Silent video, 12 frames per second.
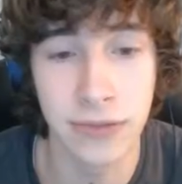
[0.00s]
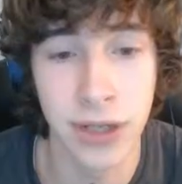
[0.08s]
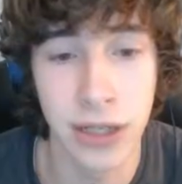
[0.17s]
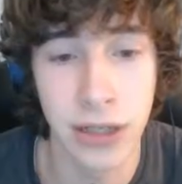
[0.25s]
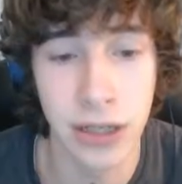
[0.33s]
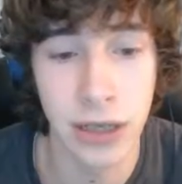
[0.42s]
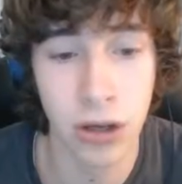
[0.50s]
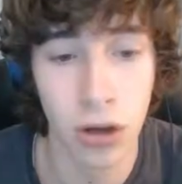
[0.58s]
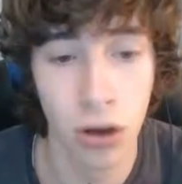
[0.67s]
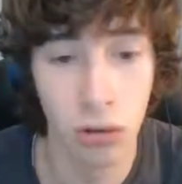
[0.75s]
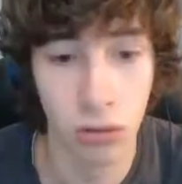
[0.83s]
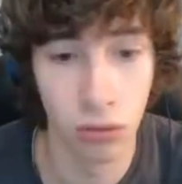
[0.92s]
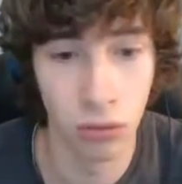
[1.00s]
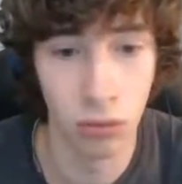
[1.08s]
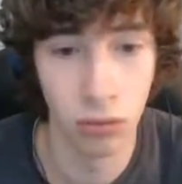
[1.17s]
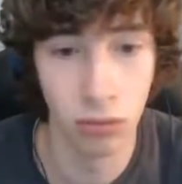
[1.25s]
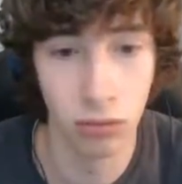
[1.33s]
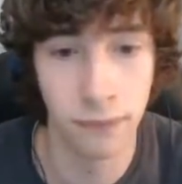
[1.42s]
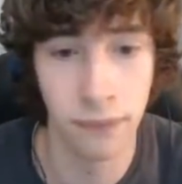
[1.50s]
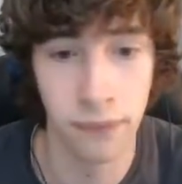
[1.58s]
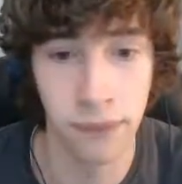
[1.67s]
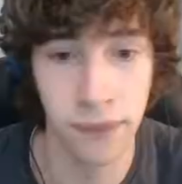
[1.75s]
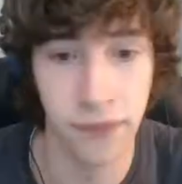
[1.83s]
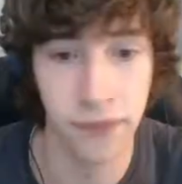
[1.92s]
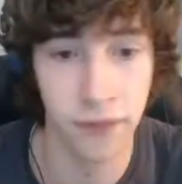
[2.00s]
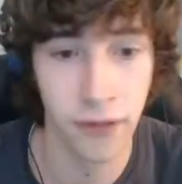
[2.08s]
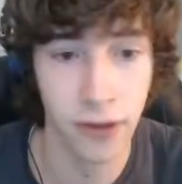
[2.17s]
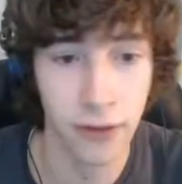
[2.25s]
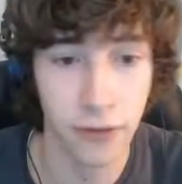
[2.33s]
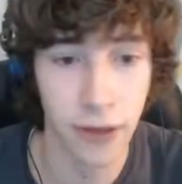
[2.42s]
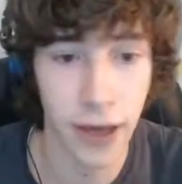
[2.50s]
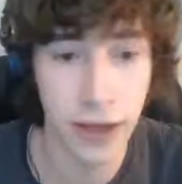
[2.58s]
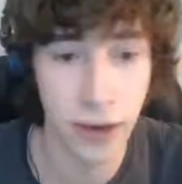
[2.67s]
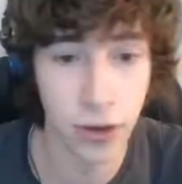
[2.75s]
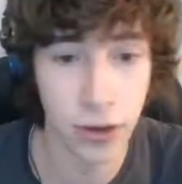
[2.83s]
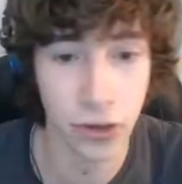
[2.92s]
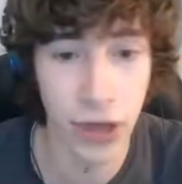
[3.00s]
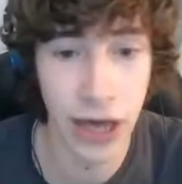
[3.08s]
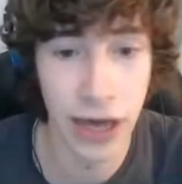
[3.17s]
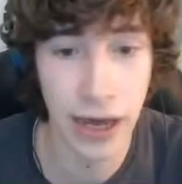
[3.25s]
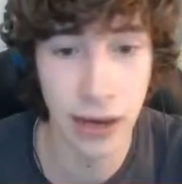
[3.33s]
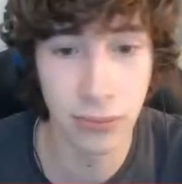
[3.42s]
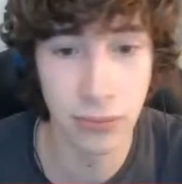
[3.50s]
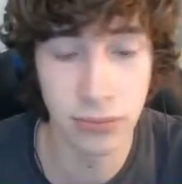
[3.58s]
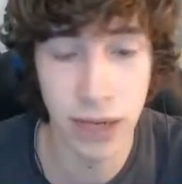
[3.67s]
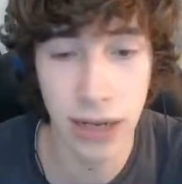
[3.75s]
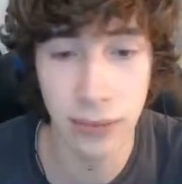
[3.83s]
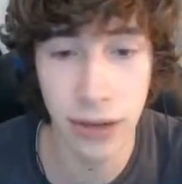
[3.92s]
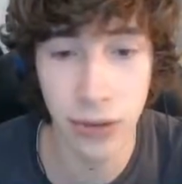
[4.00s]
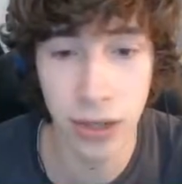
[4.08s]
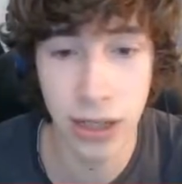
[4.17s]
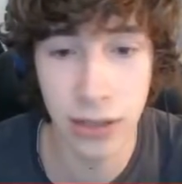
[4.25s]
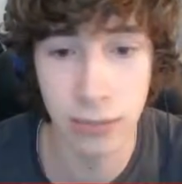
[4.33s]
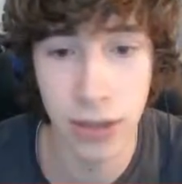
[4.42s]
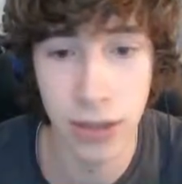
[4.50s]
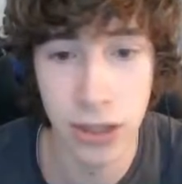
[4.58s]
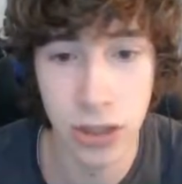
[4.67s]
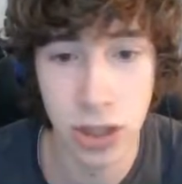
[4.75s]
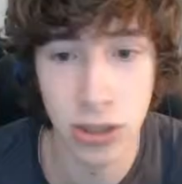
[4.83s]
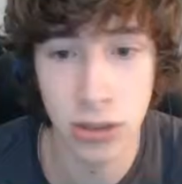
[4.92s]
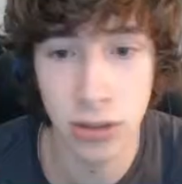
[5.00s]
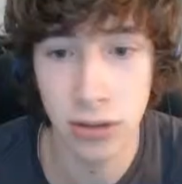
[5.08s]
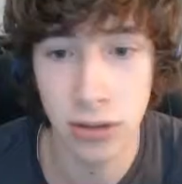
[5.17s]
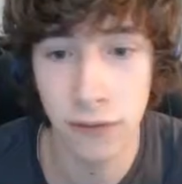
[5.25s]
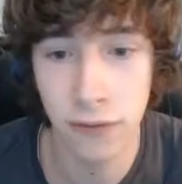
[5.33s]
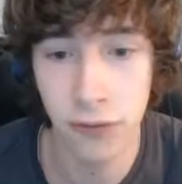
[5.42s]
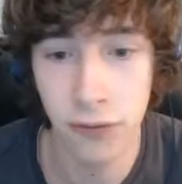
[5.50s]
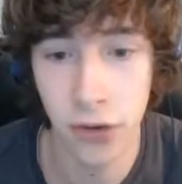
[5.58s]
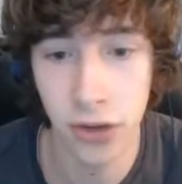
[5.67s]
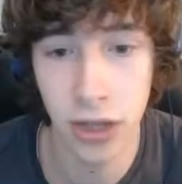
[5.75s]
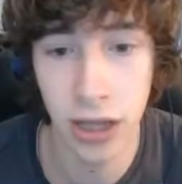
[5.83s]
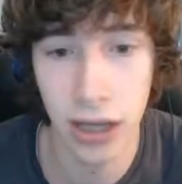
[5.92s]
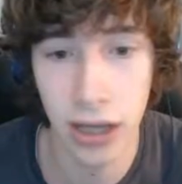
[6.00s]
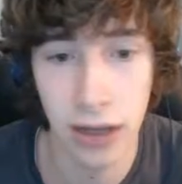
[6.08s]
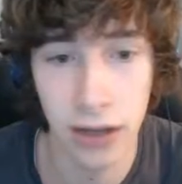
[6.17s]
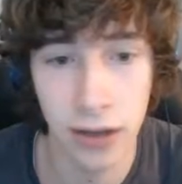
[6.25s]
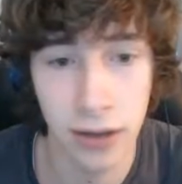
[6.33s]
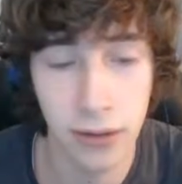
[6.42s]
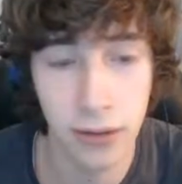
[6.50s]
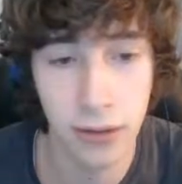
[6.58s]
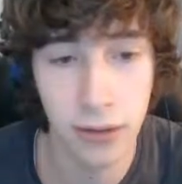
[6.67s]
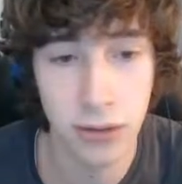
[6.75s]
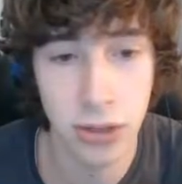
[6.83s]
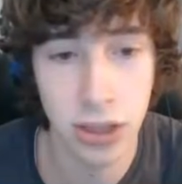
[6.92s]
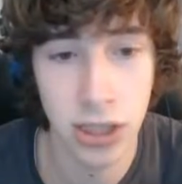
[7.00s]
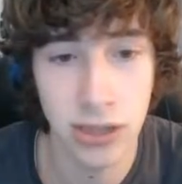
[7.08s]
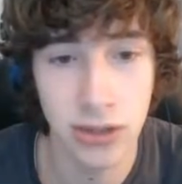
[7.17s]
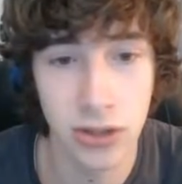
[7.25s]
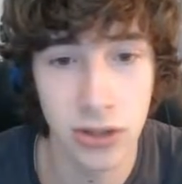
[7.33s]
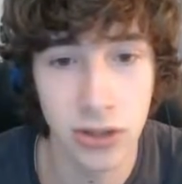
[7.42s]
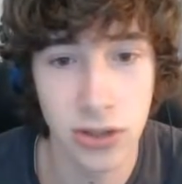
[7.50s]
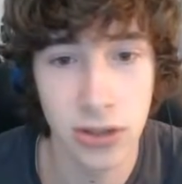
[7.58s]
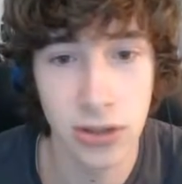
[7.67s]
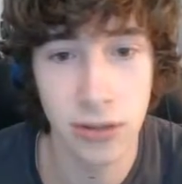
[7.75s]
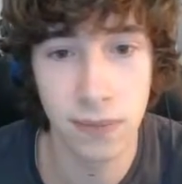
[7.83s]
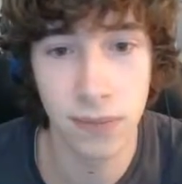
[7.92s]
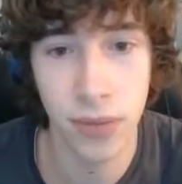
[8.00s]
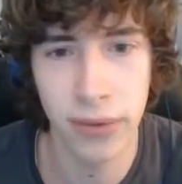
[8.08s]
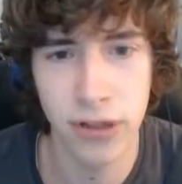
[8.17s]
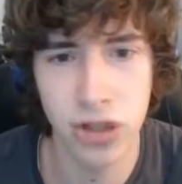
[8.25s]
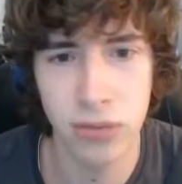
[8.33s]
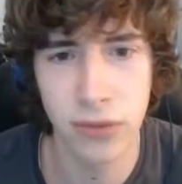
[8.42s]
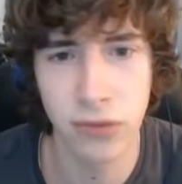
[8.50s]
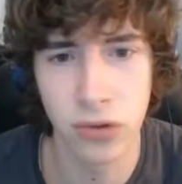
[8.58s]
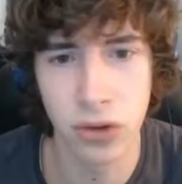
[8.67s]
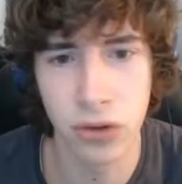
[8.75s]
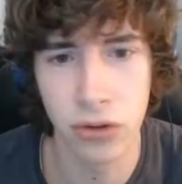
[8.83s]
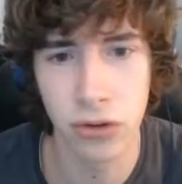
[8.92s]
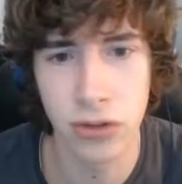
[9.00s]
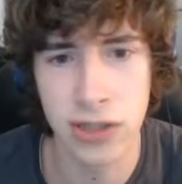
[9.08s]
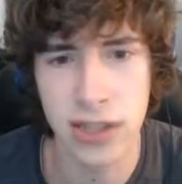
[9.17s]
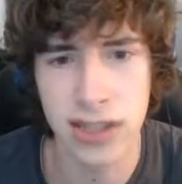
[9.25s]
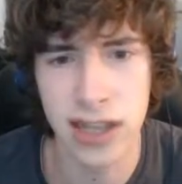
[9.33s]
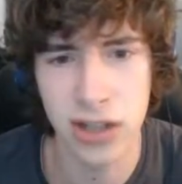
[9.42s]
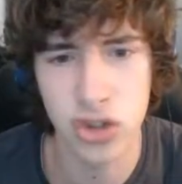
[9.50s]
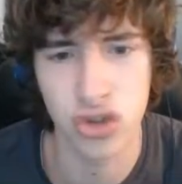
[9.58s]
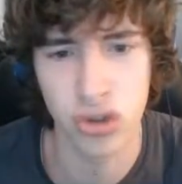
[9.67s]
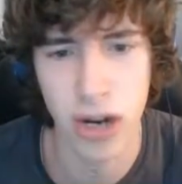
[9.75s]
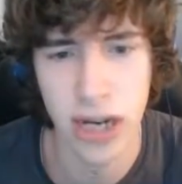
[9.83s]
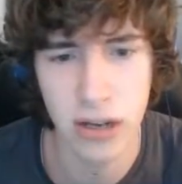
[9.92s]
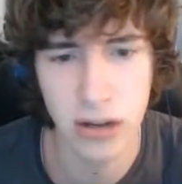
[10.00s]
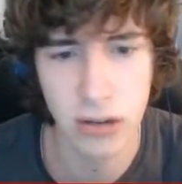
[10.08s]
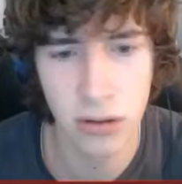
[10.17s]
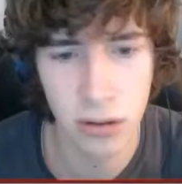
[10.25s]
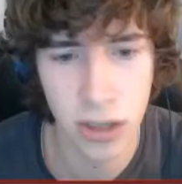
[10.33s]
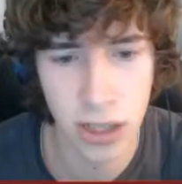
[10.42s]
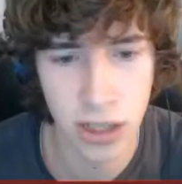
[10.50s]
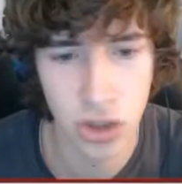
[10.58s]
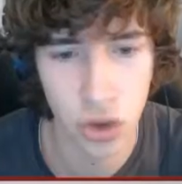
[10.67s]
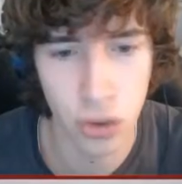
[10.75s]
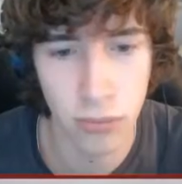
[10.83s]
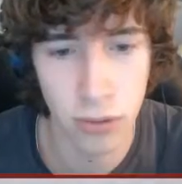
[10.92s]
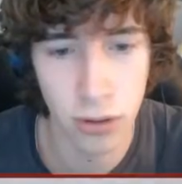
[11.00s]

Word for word: Really? Ooh, pff, I heard that. I'm I'm out of here, bitch. Fuck that. Jesus. Maybe I shouldn't be running across this. Is that a train? Can I zoom?